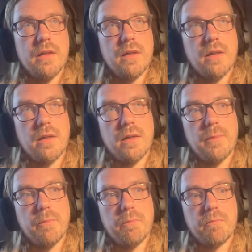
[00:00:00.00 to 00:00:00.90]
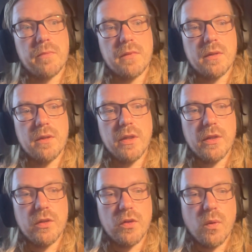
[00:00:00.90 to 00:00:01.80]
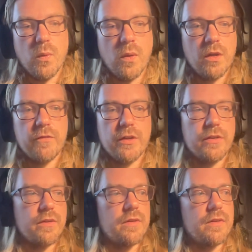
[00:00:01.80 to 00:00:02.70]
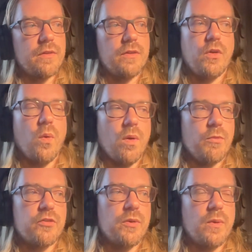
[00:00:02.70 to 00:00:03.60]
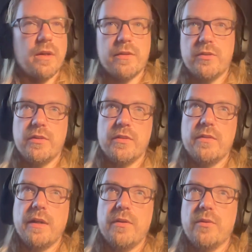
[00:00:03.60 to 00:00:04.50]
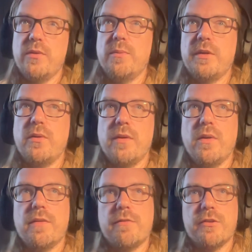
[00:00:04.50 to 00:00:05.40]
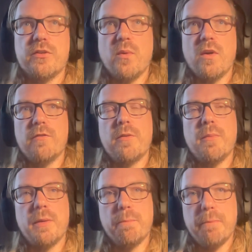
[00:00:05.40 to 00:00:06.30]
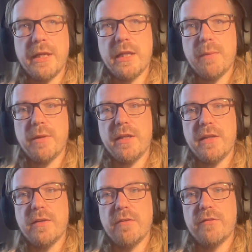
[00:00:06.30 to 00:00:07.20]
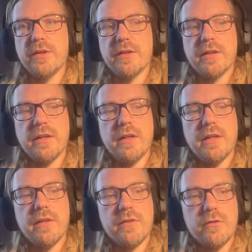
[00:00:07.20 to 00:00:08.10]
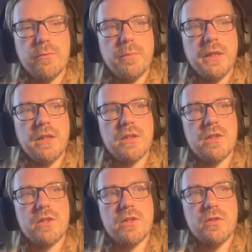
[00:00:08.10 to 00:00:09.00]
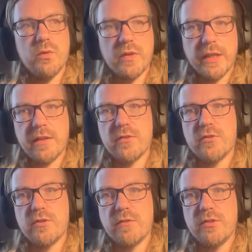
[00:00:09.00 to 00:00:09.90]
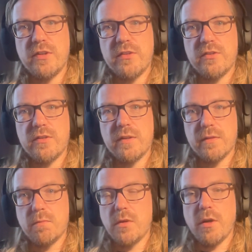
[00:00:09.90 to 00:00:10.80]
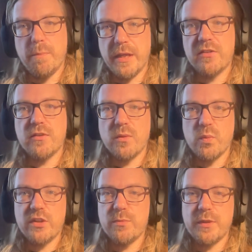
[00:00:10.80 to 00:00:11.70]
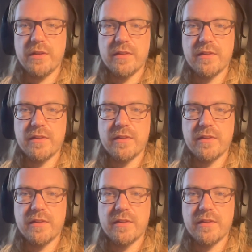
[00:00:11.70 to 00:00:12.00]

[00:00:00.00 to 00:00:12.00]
um, all of the, and almost all, I don't know about if it's all of them, but many of the speech to text services are based on Whisper,